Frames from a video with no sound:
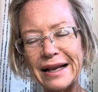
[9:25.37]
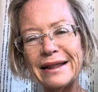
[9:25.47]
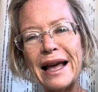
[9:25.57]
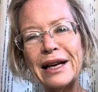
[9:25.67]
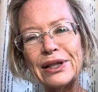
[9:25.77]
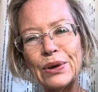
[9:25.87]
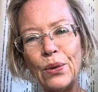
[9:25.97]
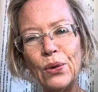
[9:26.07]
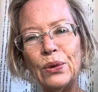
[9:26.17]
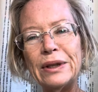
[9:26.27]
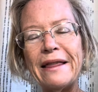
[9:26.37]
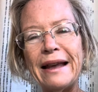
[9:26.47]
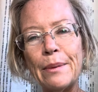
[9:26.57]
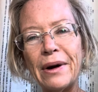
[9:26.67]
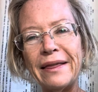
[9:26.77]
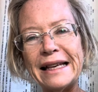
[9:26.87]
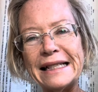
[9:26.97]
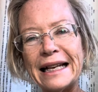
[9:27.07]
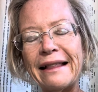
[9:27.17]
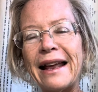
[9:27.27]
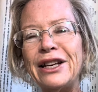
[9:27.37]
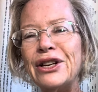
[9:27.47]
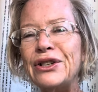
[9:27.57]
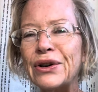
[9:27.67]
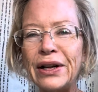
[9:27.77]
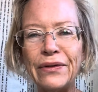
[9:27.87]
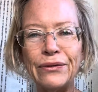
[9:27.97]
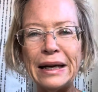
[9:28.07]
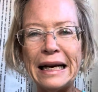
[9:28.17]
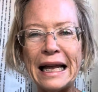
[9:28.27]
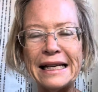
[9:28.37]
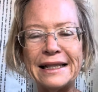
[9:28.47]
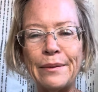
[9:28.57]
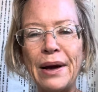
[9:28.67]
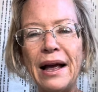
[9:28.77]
That is so cool to think about things like that, and you don't even realize them